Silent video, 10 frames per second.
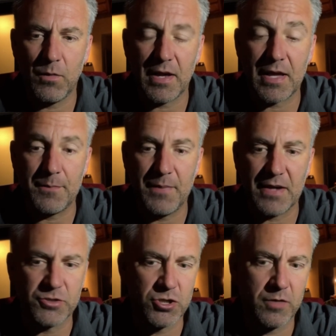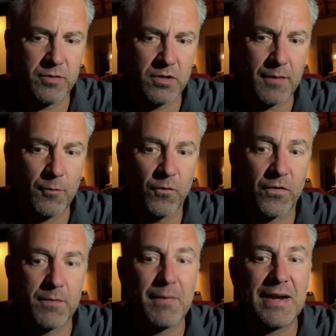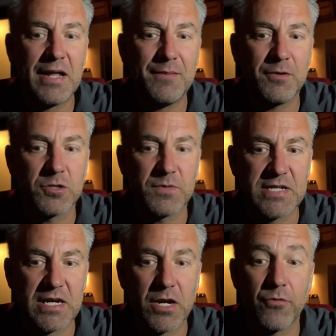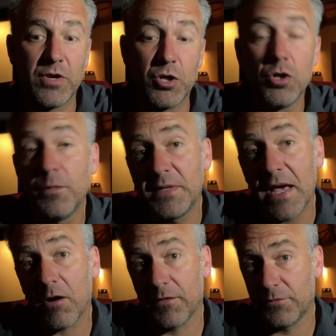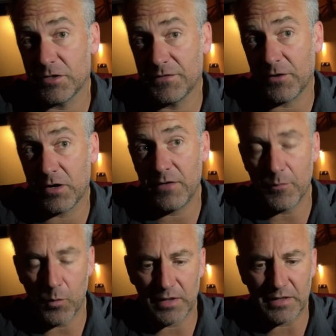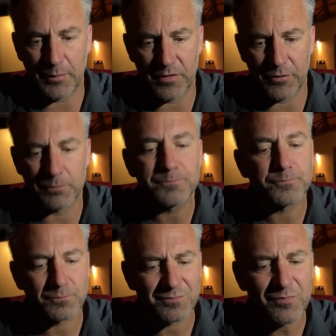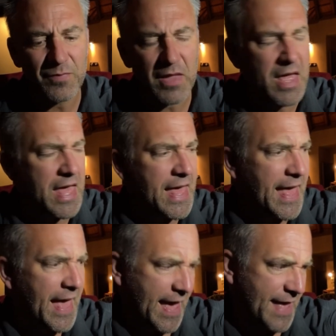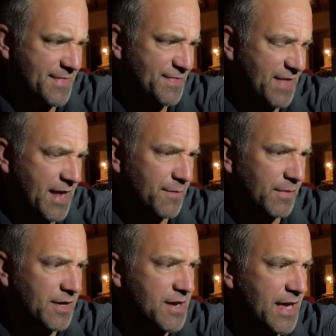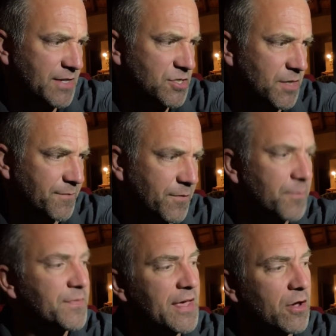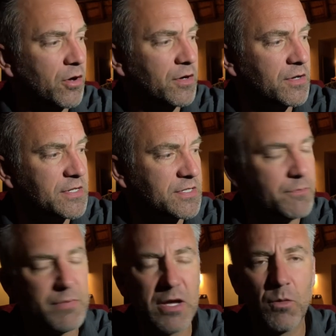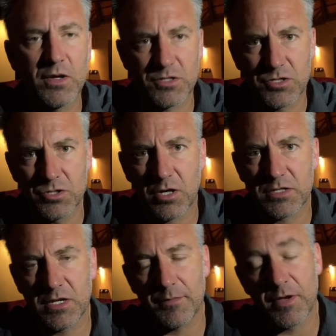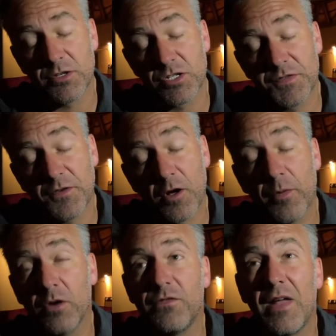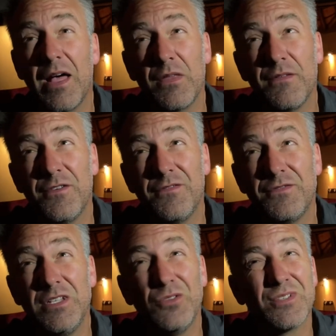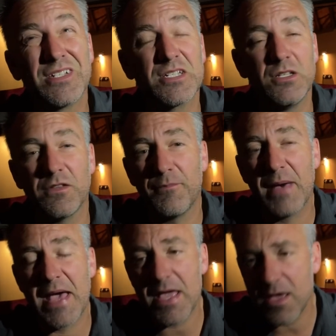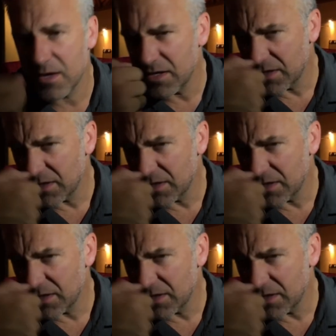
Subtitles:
When I get back to Joburg, I'm off on Monday because we take a recoup day after a safari from a wildlife point of view. And then my next trip from there on is the big ones are starting. I'm going to Svalbard, flying on the 15th or 16th of May.